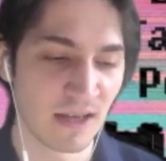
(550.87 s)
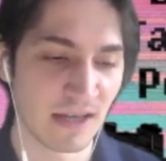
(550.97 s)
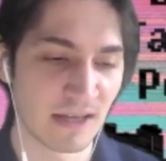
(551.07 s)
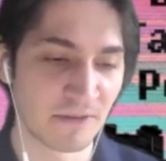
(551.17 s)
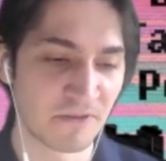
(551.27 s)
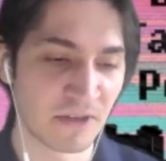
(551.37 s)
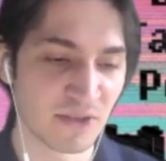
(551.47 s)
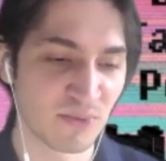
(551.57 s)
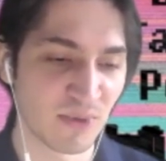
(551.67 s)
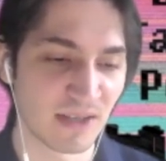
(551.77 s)
And the
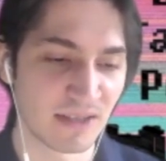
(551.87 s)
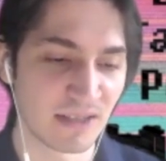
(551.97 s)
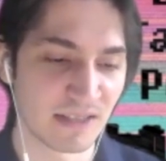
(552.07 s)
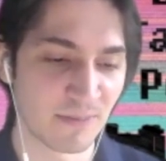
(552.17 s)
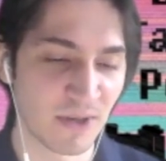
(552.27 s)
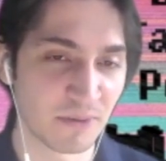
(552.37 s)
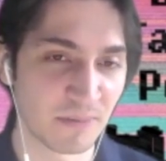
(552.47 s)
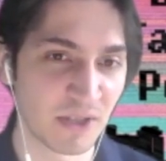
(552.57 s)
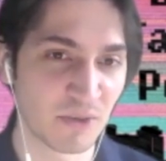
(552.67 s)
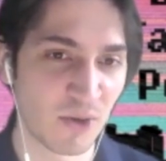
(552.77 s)
first one is about
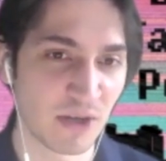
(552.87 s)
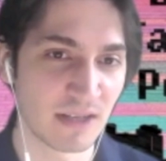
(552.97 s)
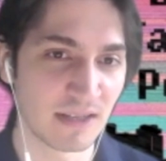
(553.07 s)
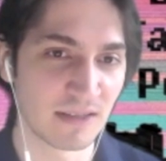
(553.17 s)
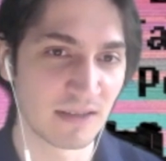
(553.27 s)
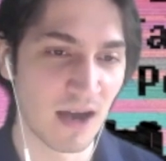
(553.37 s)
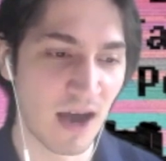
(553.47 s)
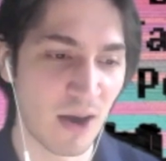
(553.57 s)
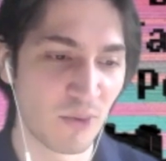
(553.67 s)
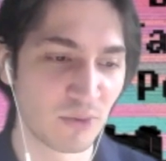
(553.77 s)
Bitcoin and
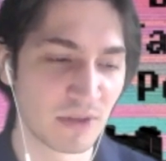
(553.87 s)
how